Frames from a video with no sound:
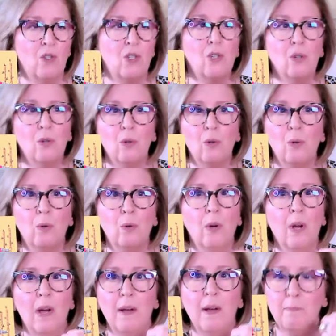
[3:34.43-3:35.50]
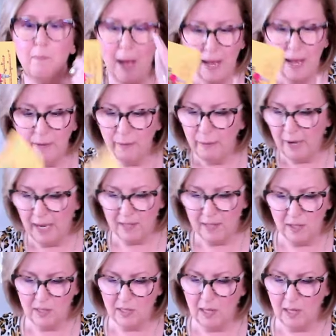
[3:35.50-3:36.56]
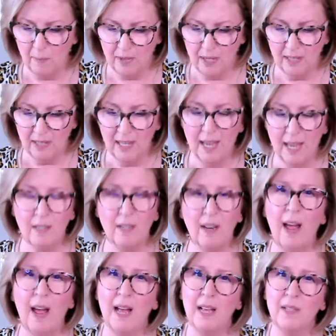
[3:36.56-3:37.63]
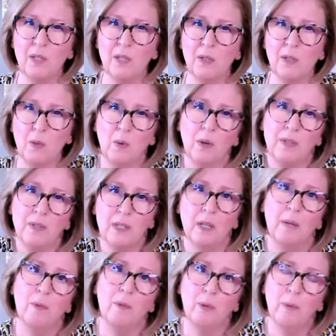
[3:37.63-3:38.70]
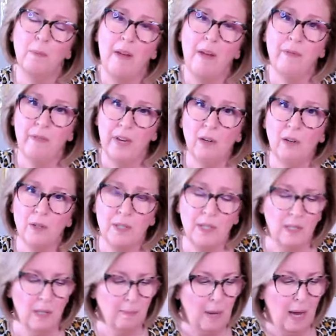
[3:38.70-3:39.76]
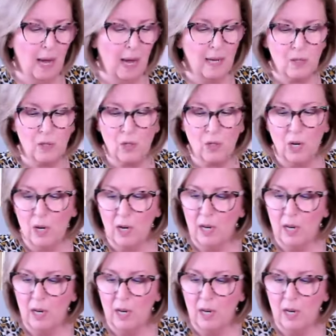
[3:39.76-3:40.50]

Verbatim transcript: to manifest something that has sort of slipped through my fingers in the past.